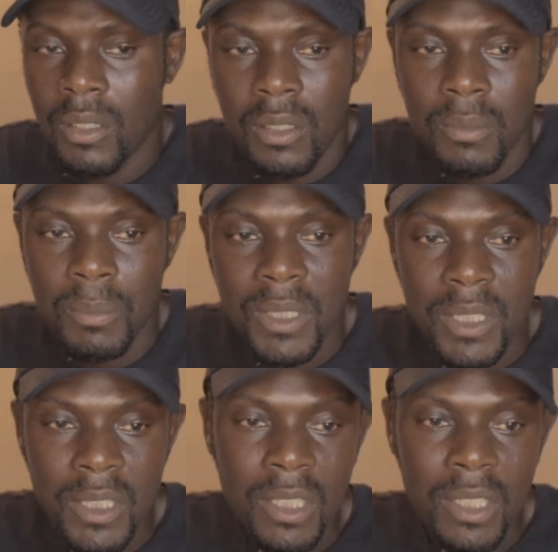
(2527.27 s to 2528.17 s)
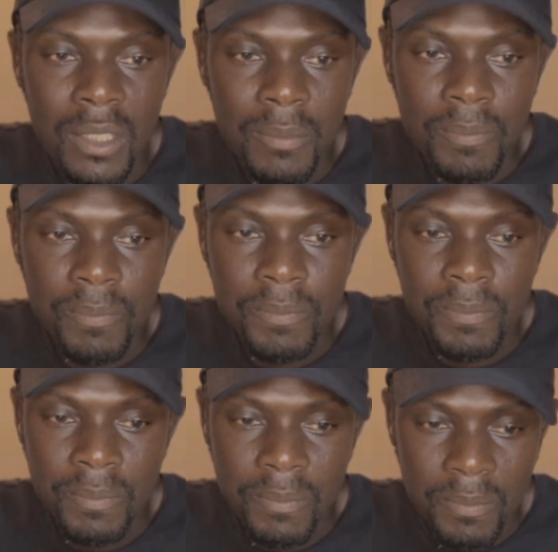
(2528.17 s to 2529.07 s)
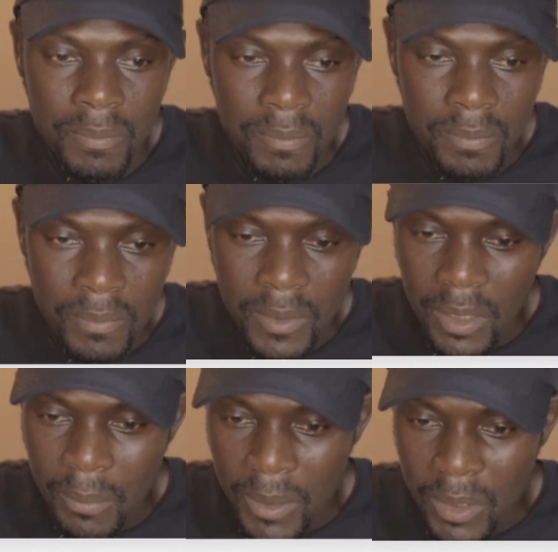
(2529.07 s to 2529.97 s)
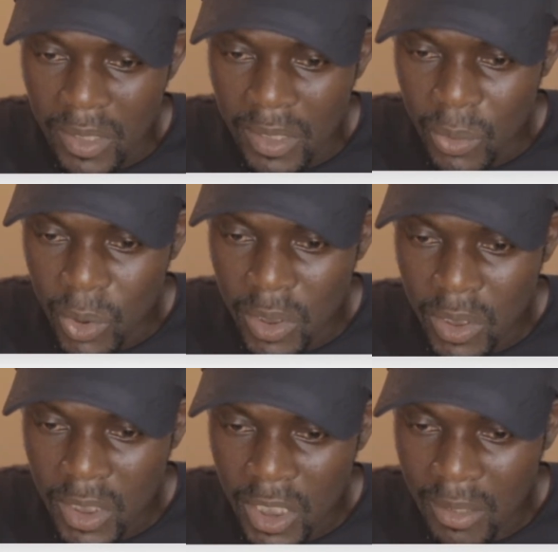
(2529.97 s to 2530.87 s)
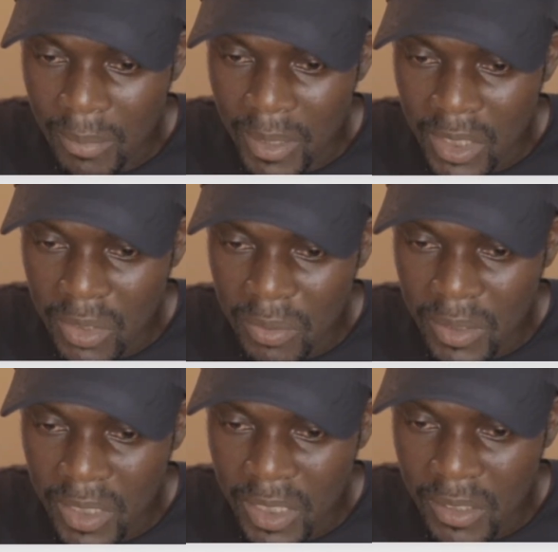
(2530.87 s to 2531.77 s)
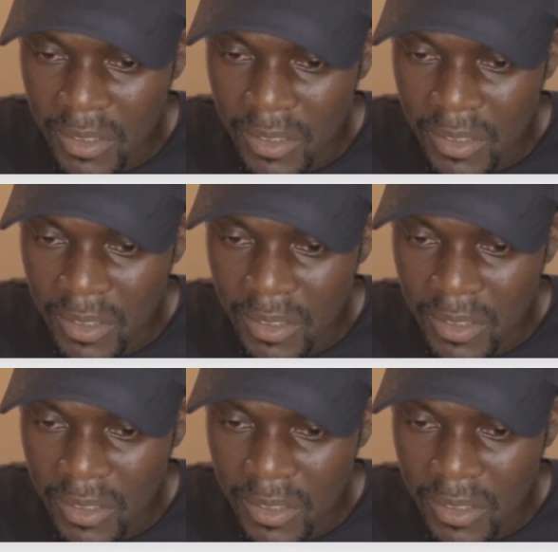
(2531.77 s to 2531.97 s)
Let me see. Let me try to share my screen.